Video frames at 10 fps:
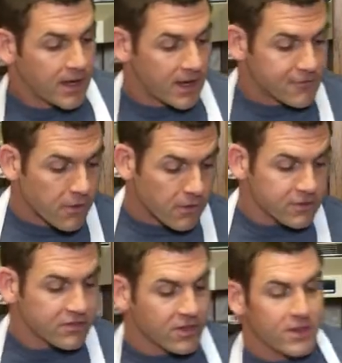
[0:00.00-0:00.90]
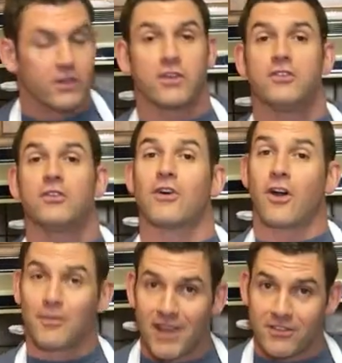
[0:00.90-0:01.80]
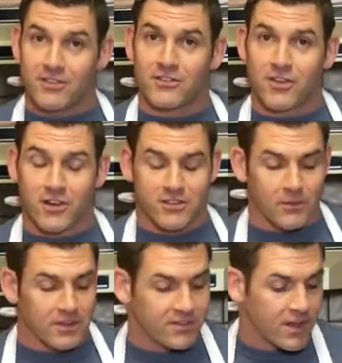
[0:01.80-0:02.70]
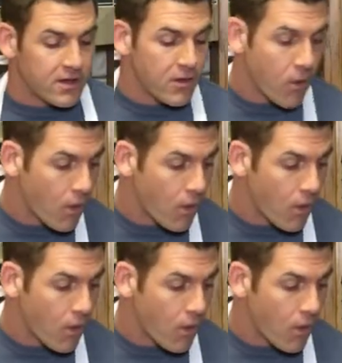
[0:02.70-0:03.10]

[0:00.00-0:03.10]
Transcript: And of course, you can use our mason jars that we sell